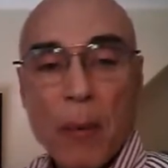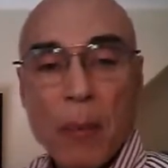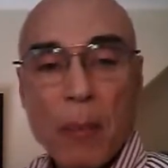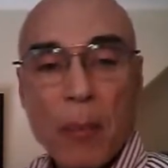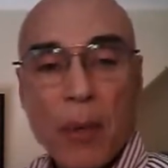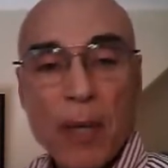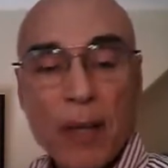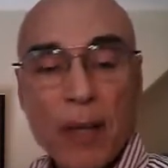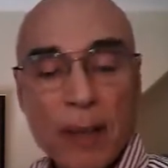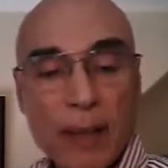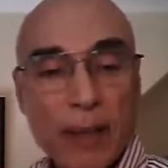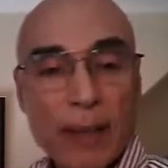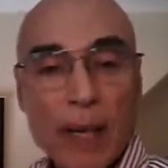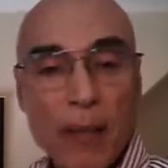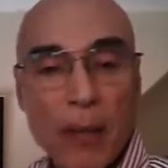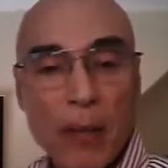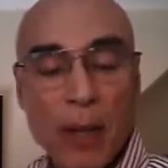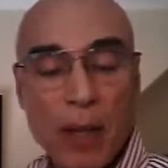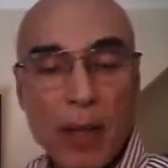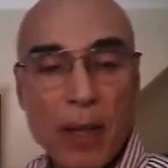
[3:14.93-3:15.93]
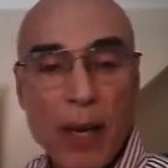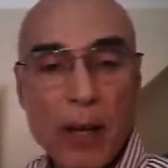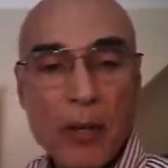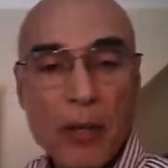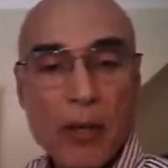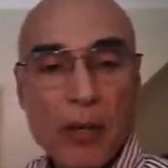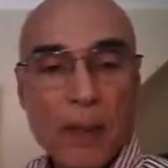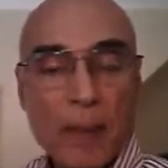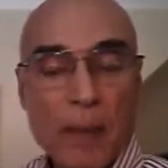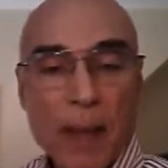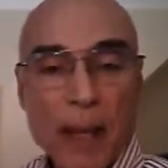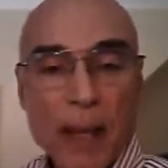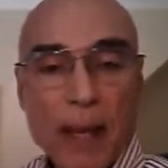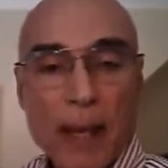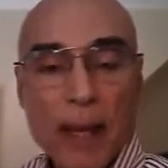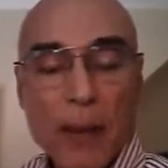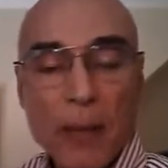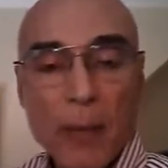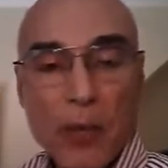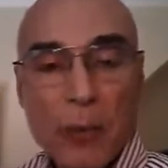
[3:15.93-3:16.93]
But nevertheless,
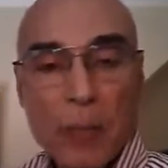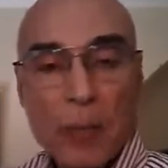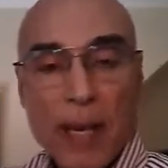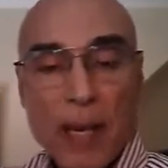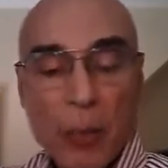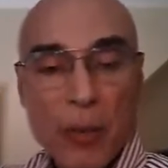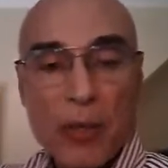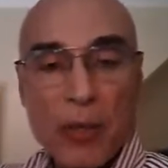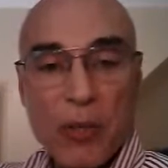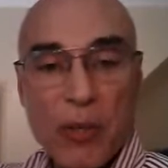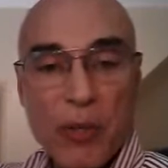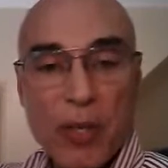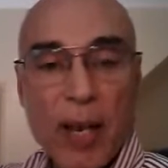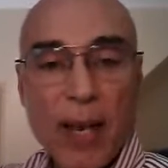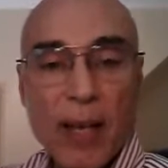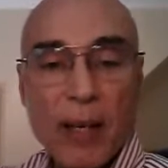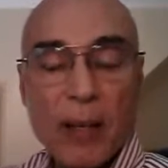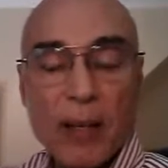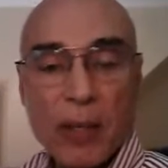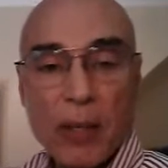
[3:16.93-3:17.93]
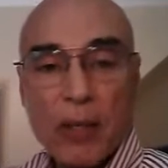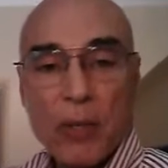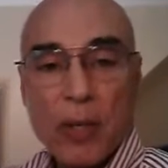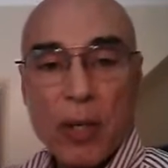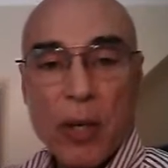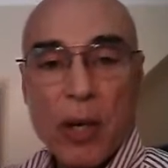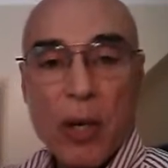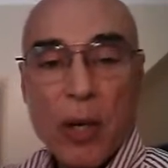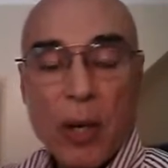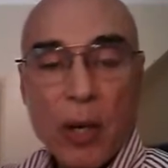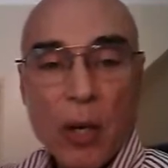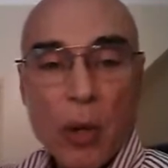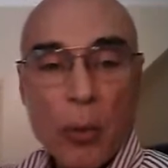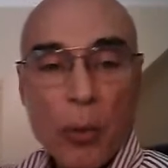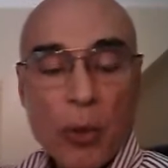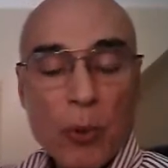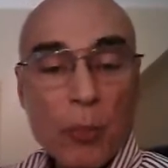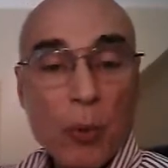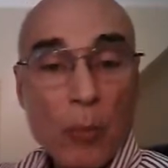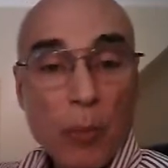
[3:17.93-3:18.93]
this man was a scientist who
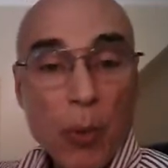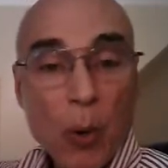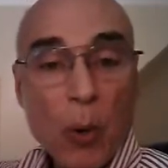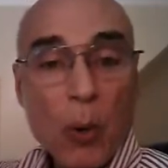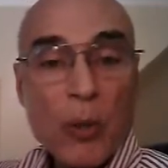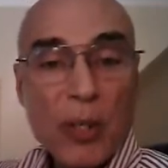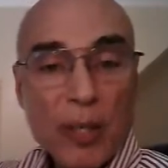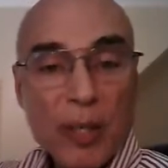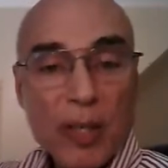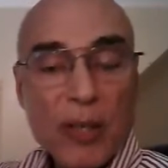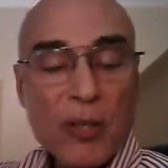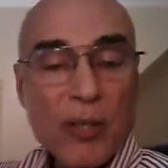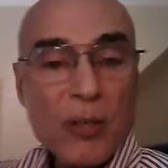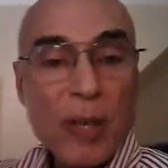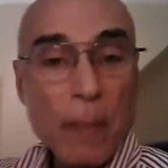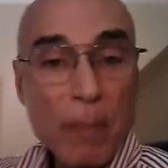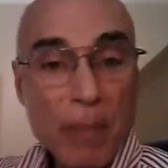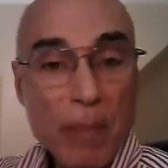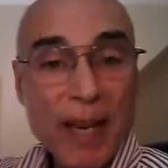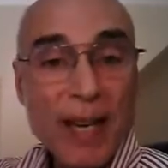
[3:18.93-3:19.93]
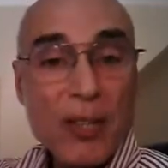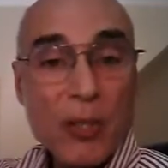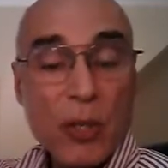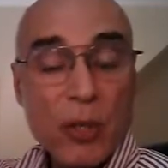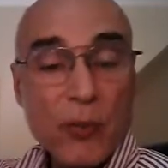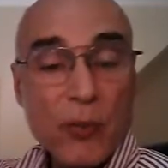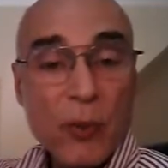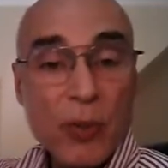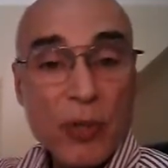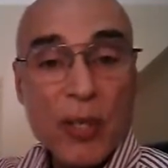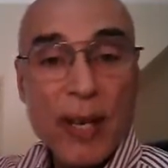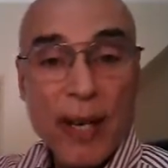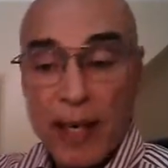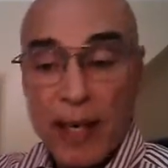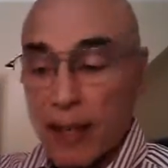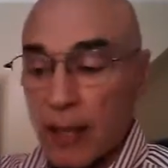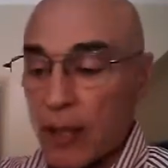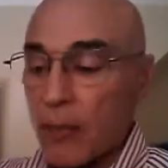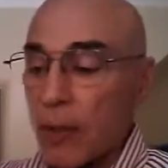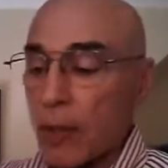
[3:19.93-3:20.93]
was proposing this as a basis for
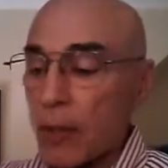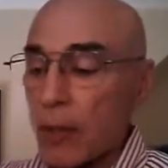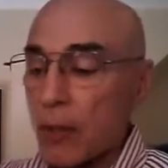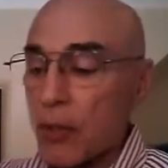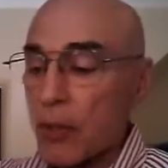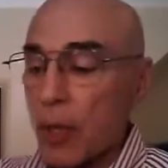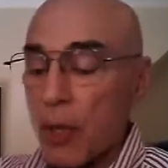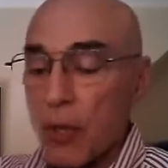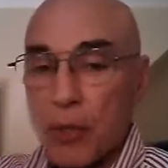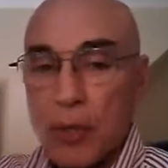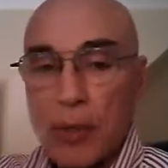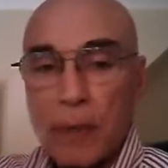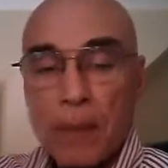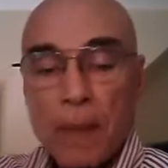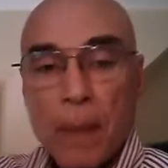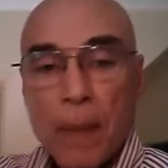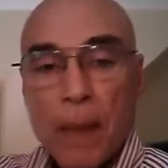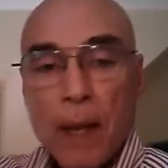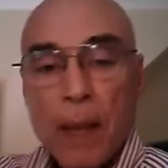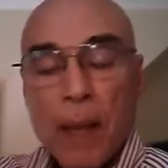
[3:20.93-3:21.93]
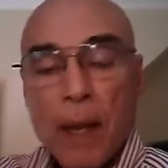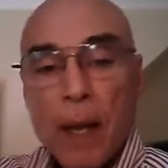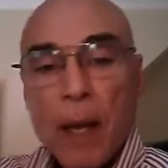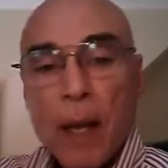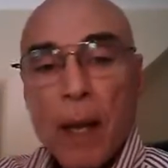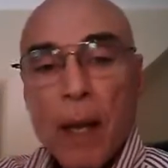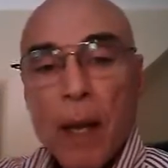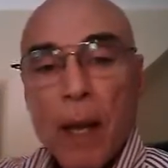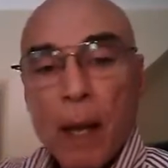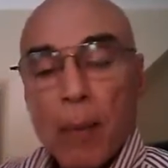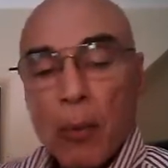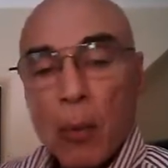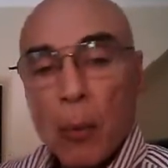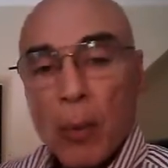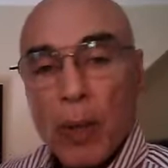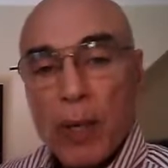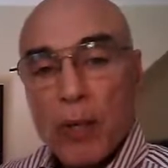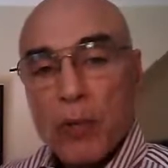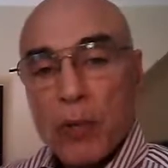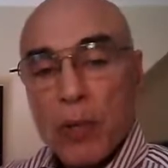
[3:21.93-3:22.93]
scientific discussion. But
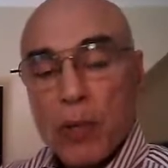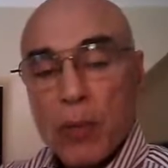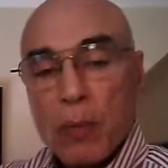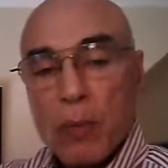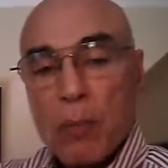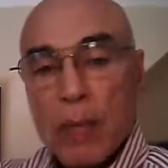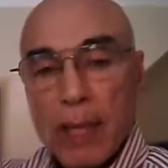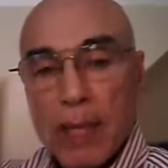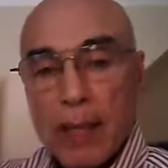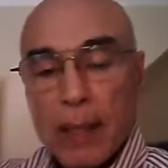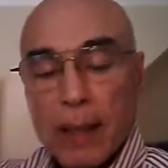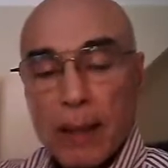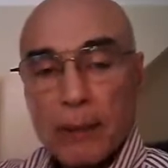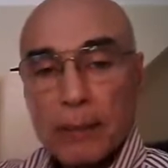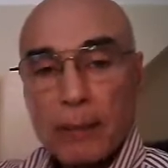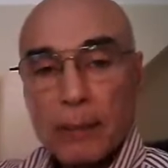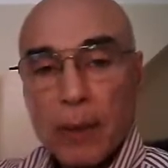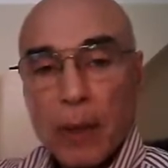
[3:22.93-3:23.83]
what does this mean?